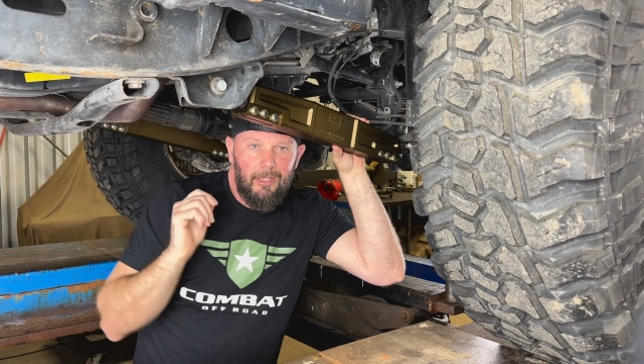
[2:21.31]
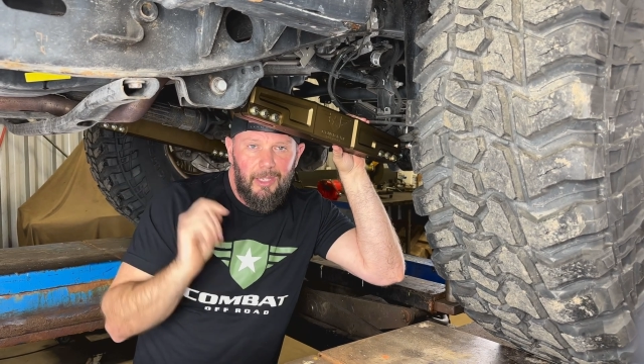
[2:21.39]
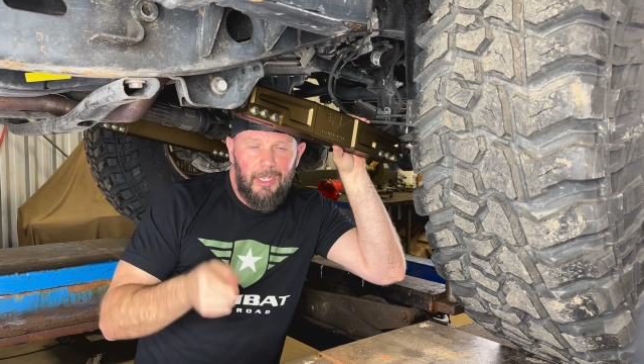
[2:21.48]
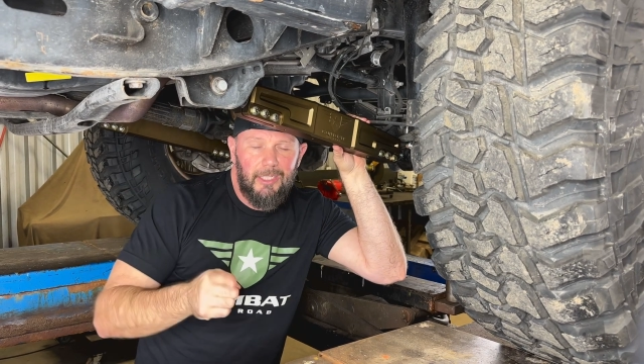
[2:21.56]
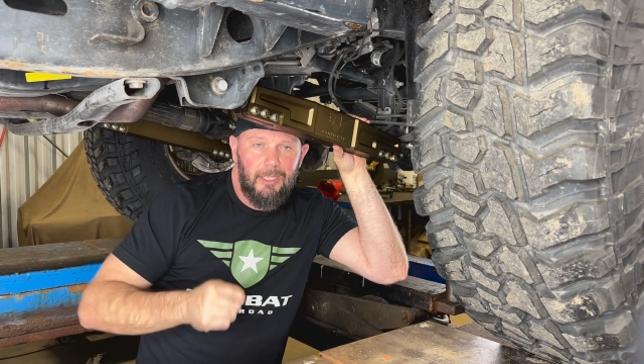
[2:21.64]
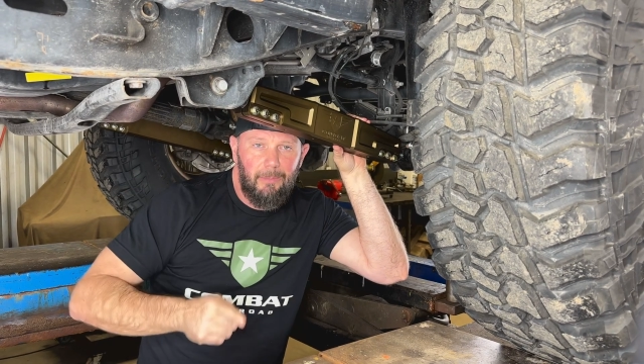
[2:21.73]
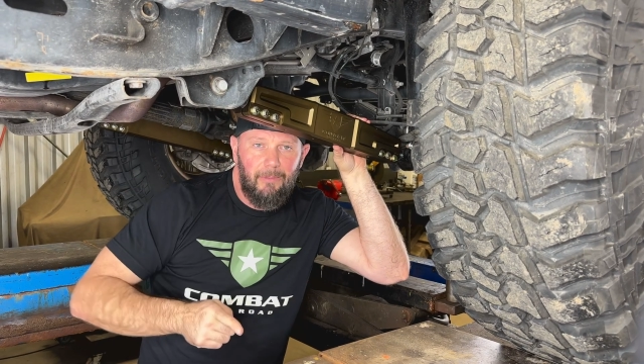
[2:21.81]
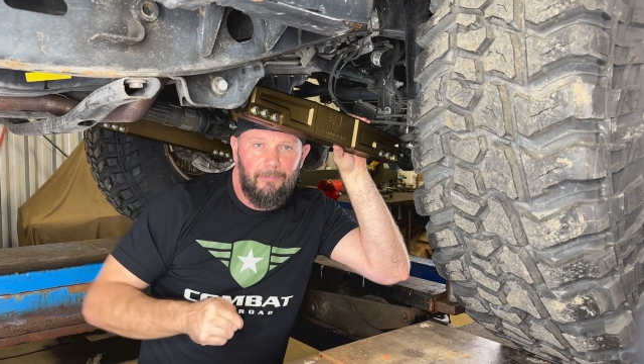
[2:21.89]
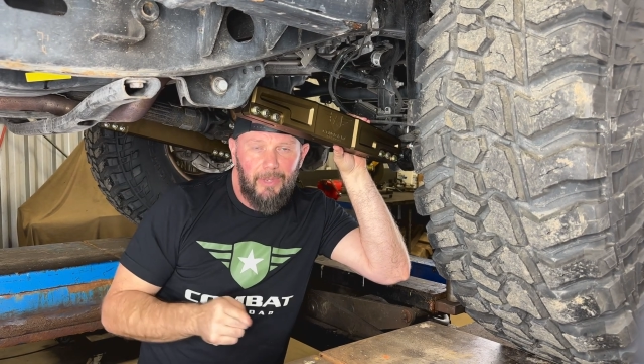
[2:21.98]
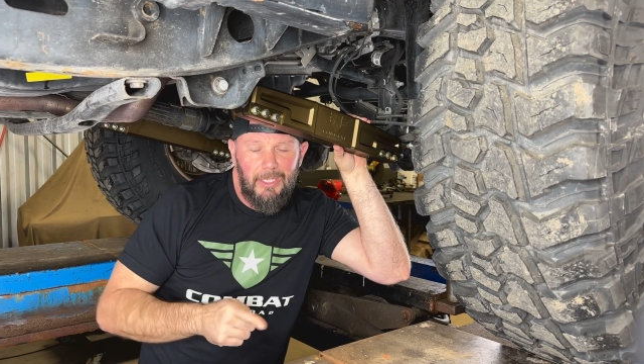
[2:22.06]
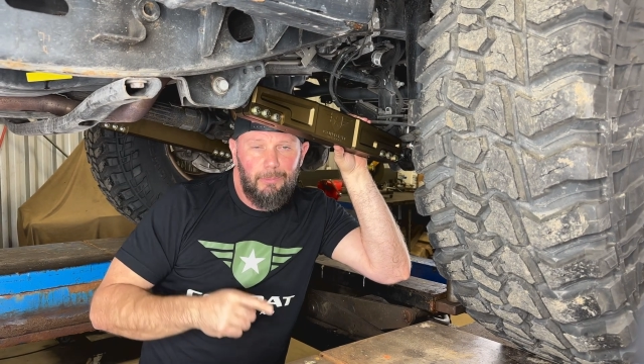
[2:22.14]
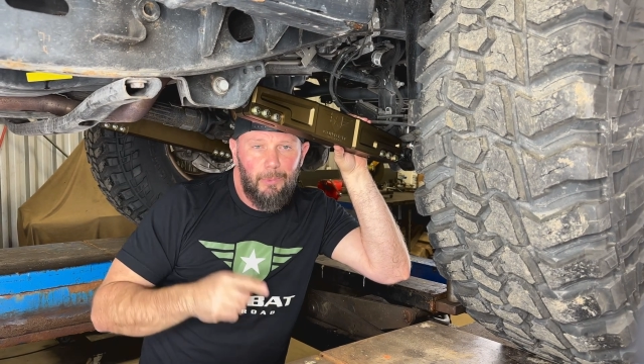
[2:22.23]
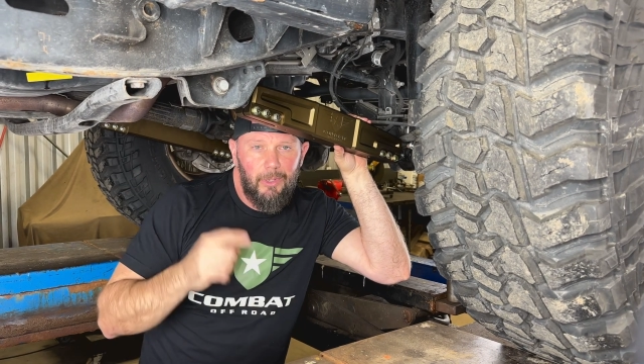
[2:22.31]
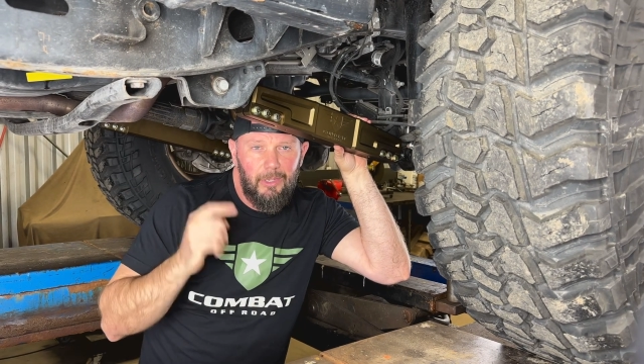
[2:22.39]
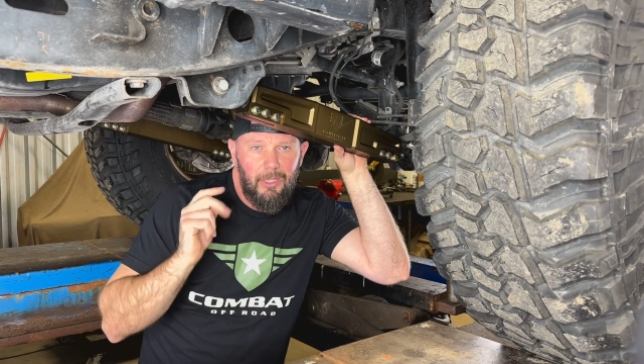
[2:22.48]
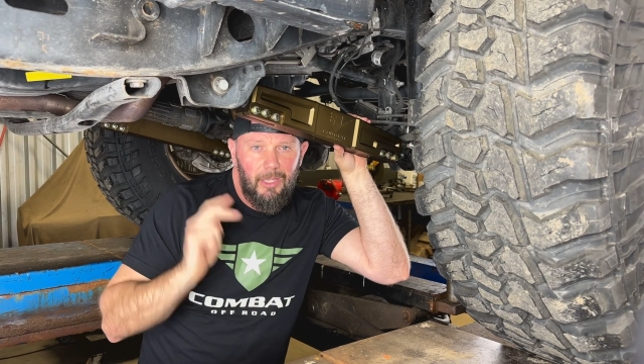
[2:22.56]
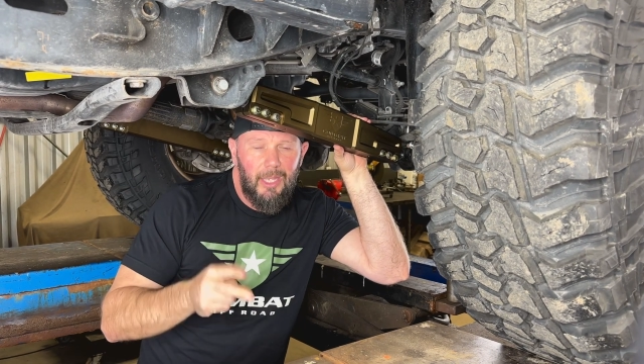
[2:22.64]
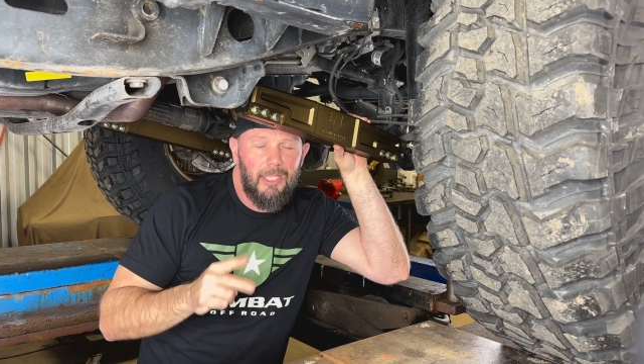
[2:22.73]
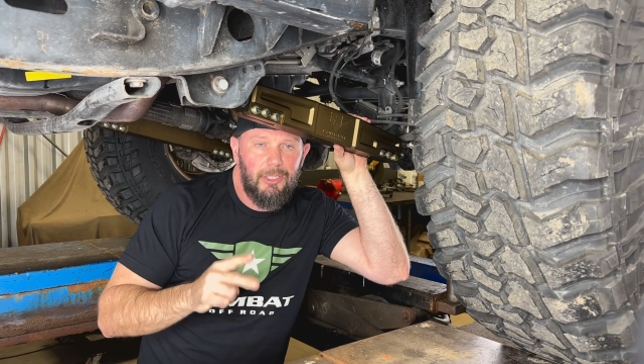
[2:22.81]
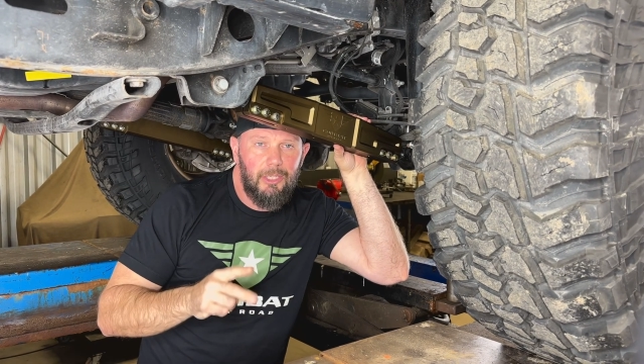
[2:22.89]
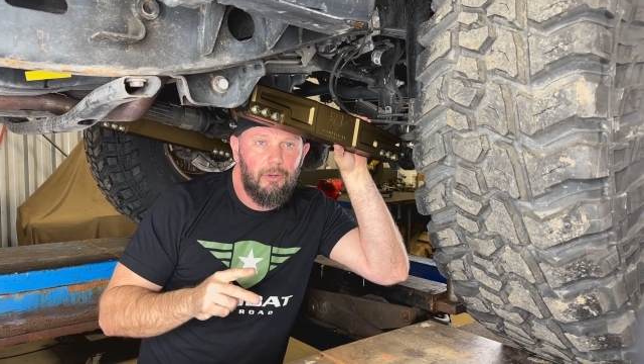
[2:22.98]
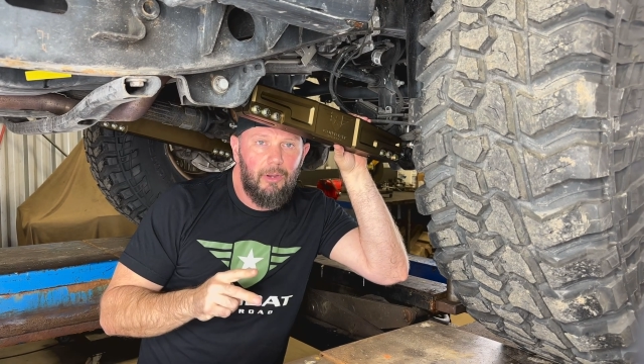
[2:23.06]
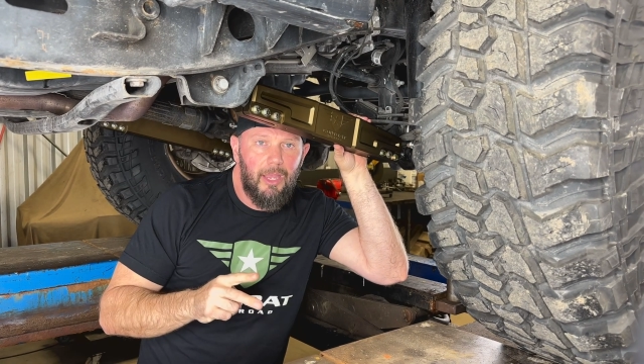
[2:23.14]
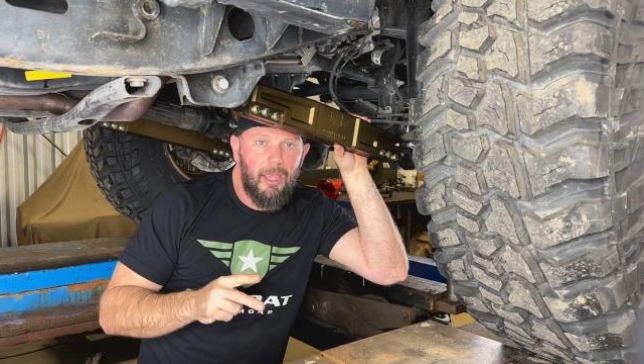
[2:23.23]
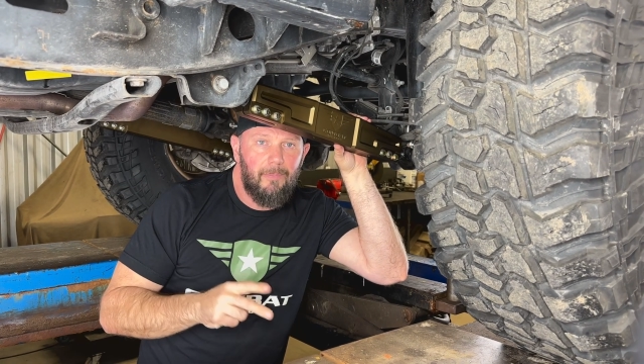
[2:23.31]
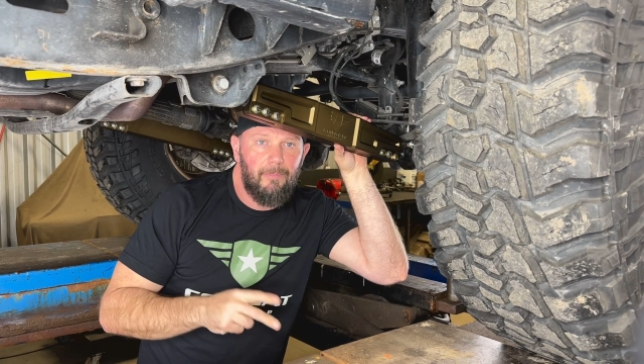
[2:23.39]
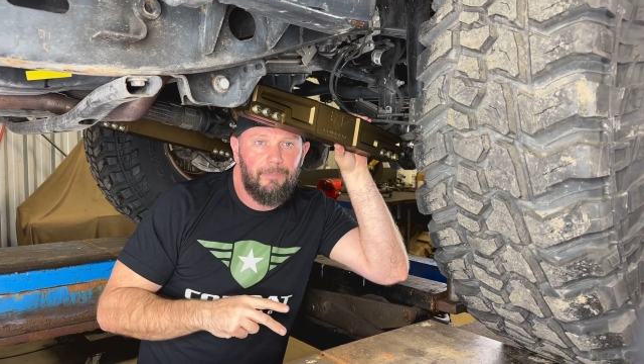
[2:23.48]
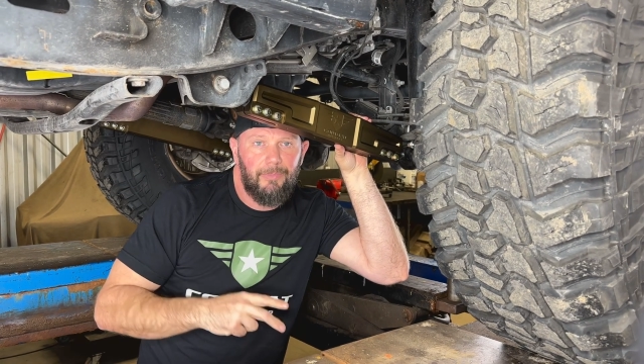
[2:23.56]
hit us up on Facebook, Instagram,